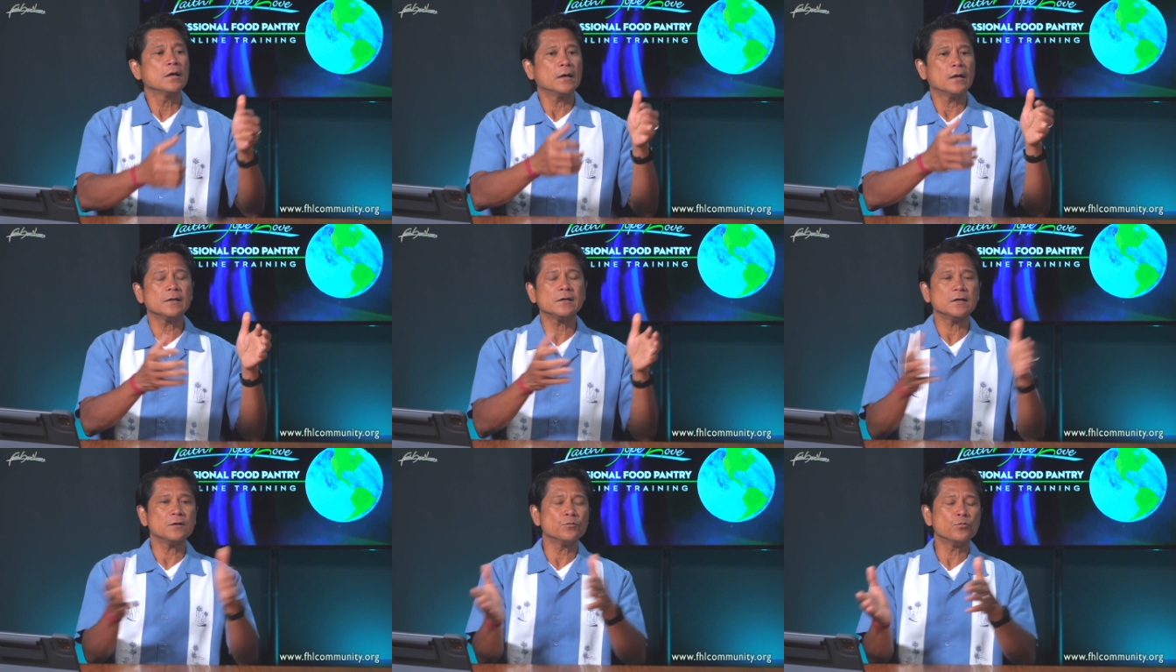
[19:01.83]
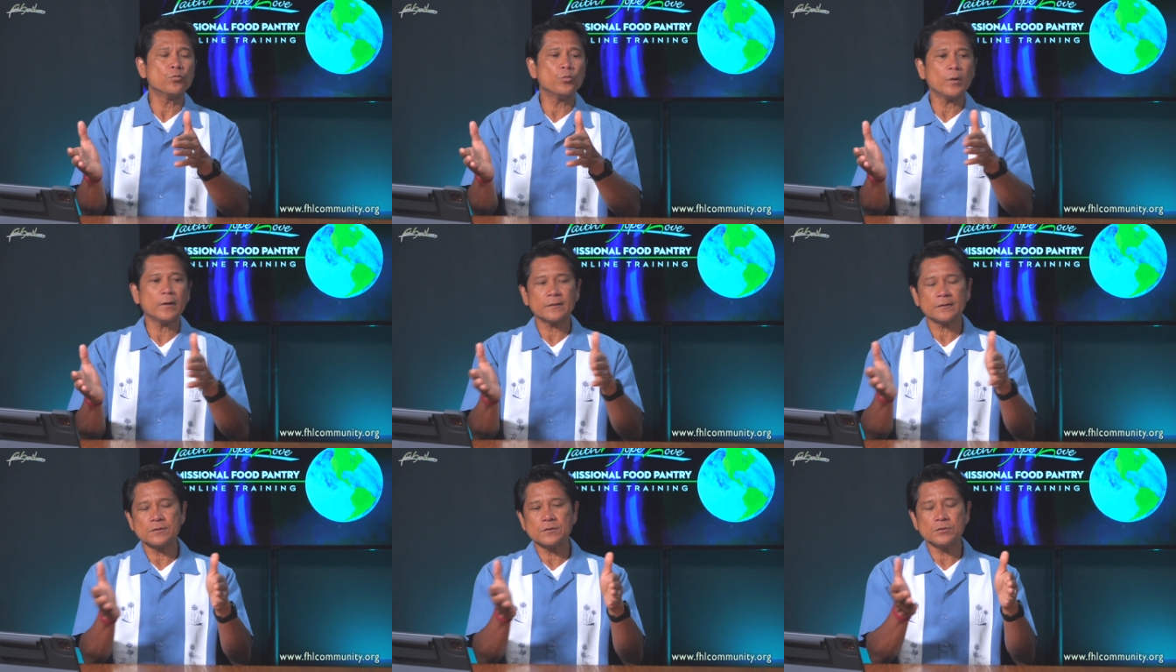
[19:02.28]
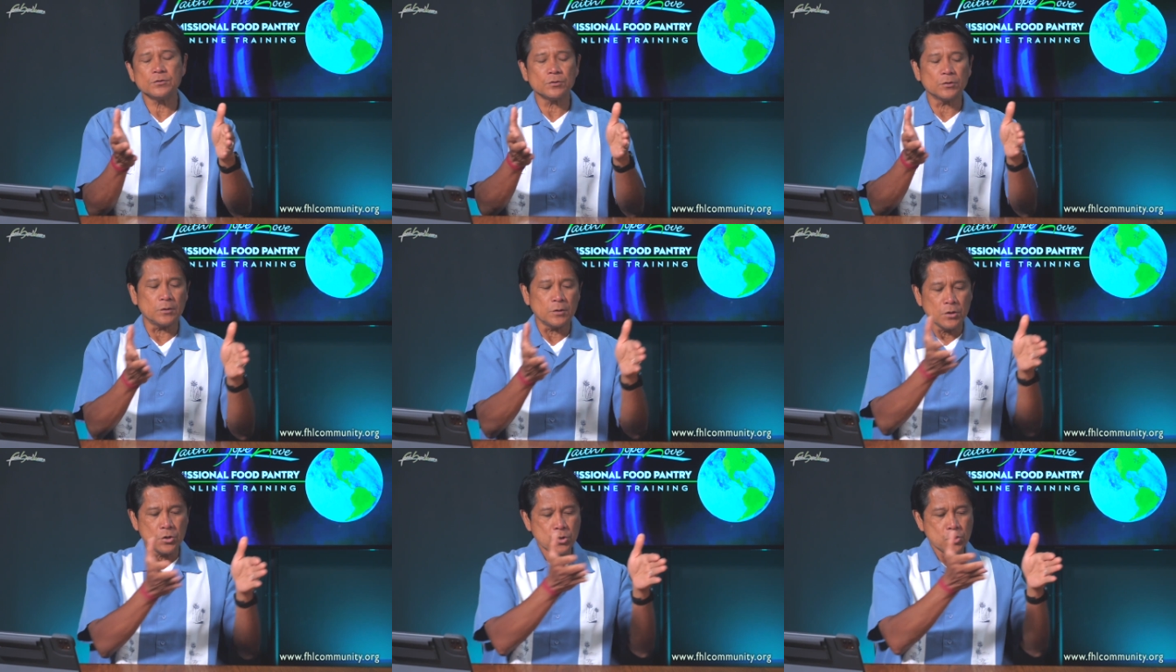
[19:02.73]
Again, whether
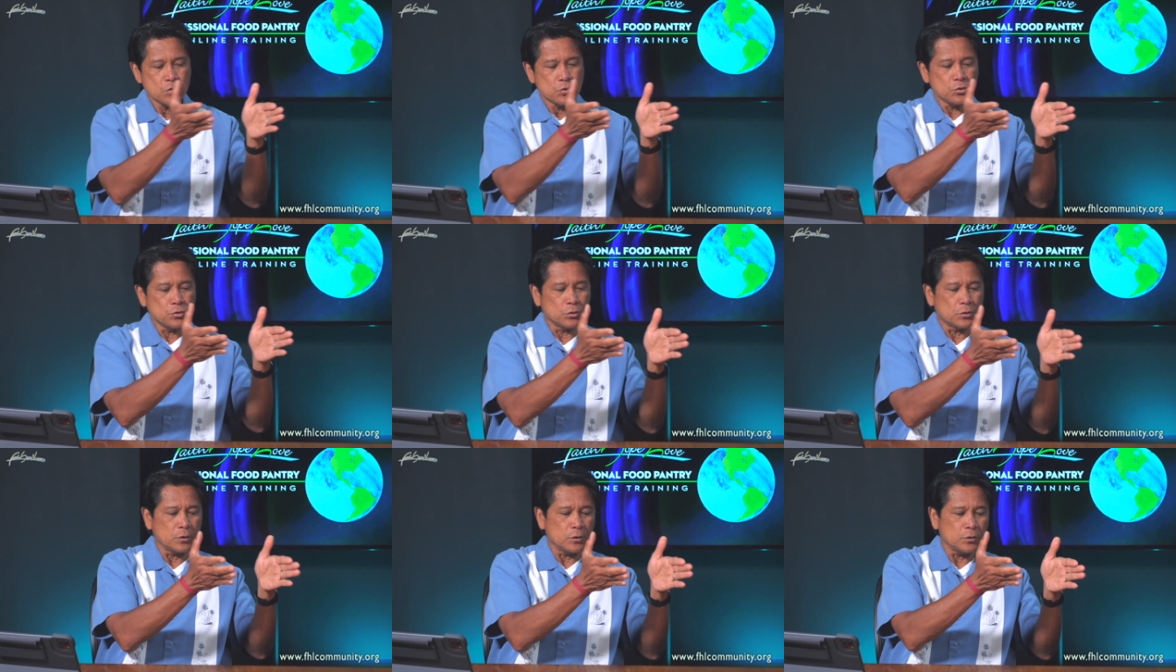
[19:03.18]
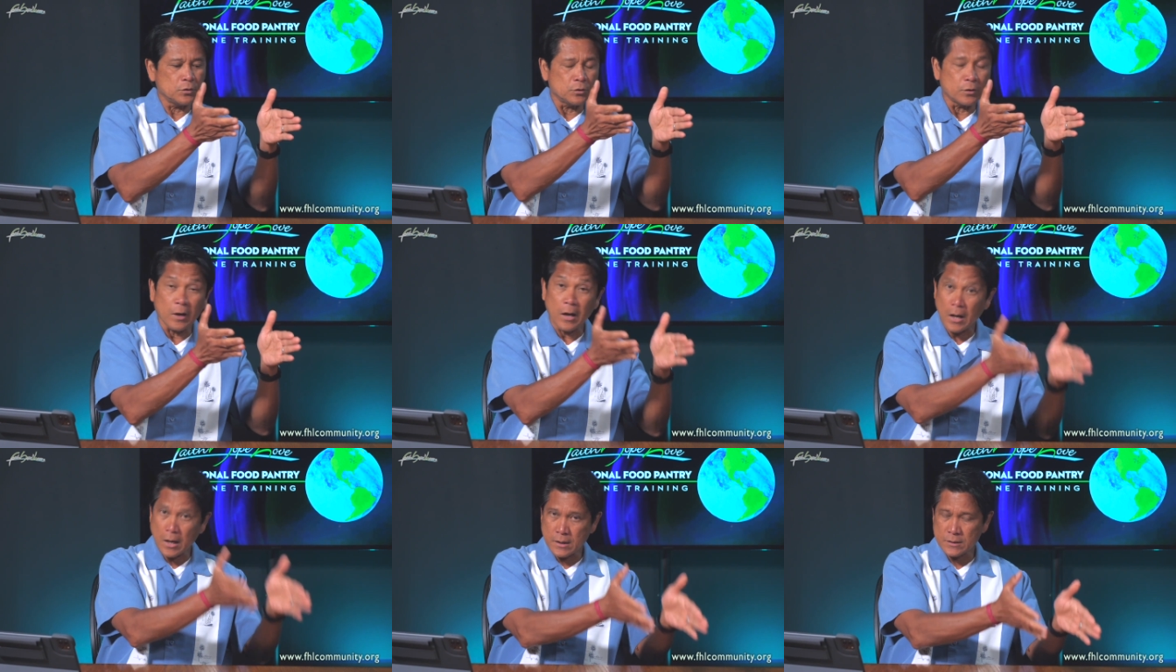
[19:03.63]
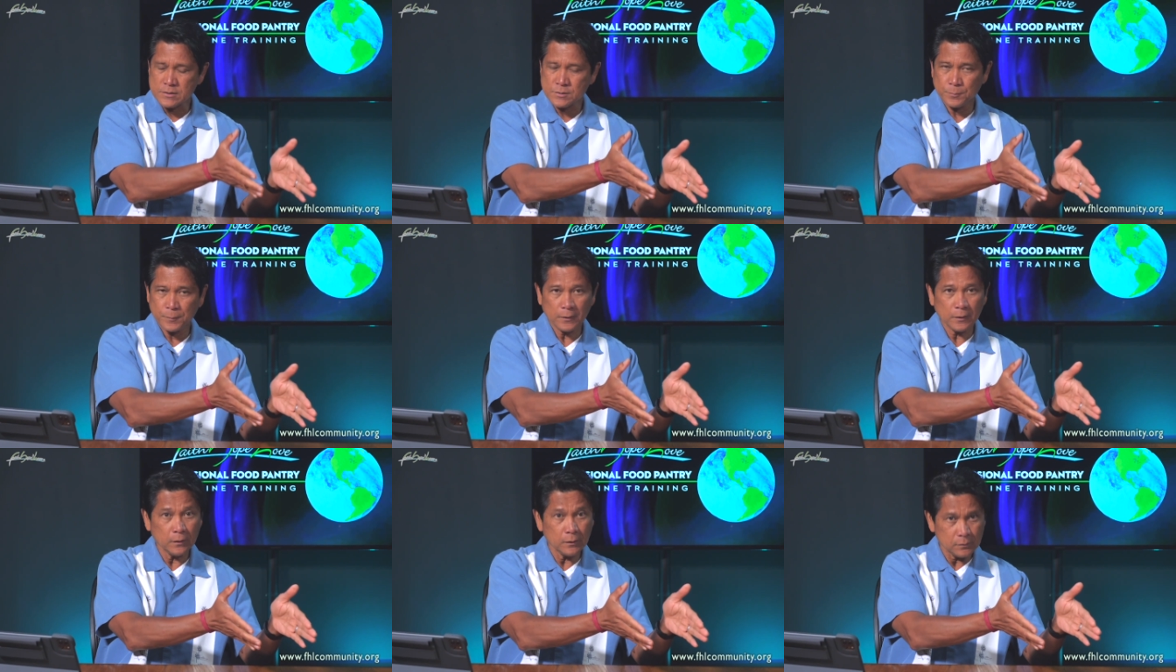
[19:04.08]
you're a
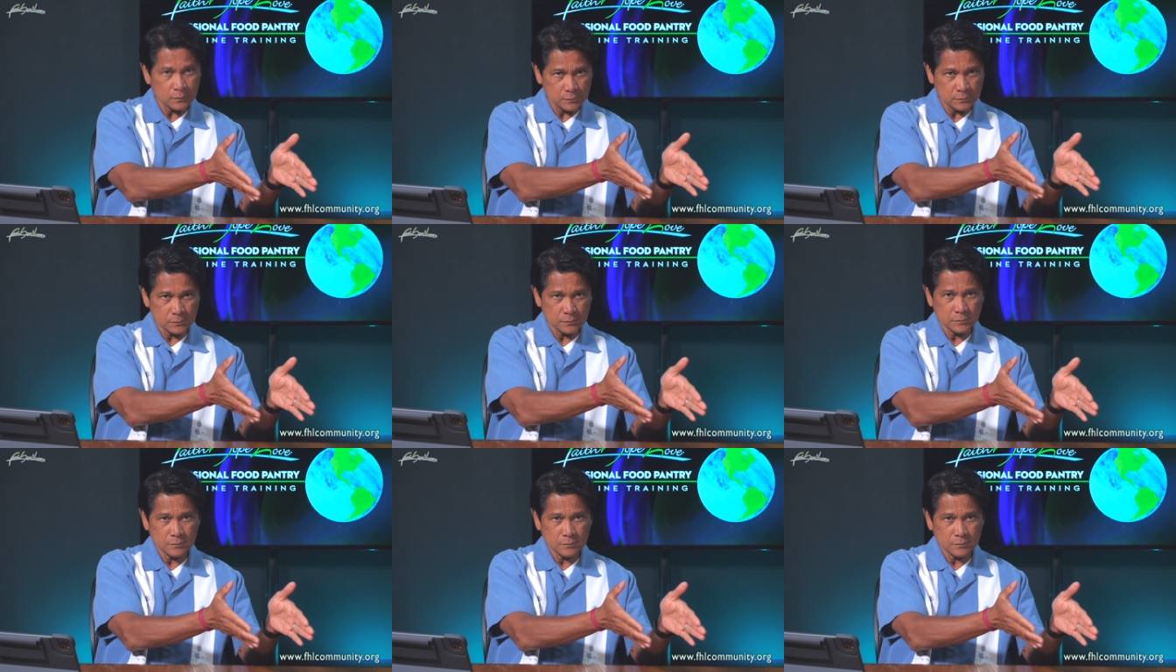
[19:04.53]
hospital,